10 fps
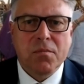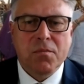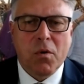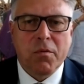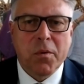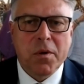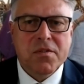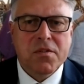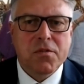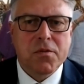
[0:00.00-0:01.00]
or worse,
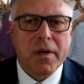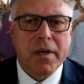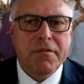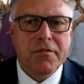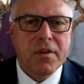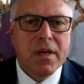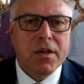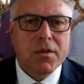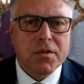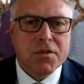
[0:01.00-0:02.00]
to drive
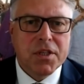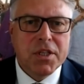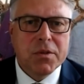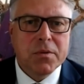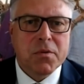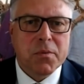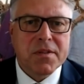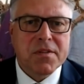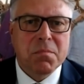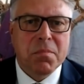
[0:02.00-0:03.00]
continued
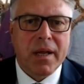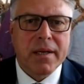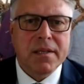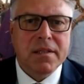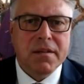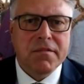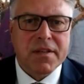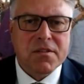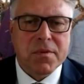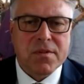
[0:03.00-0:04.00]
risk-blind
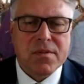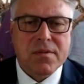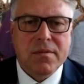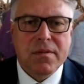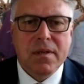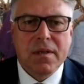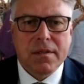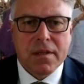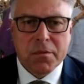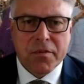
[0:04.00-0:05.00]
investments.
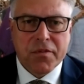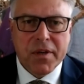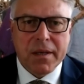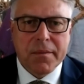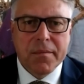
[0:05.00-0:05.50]
Number three,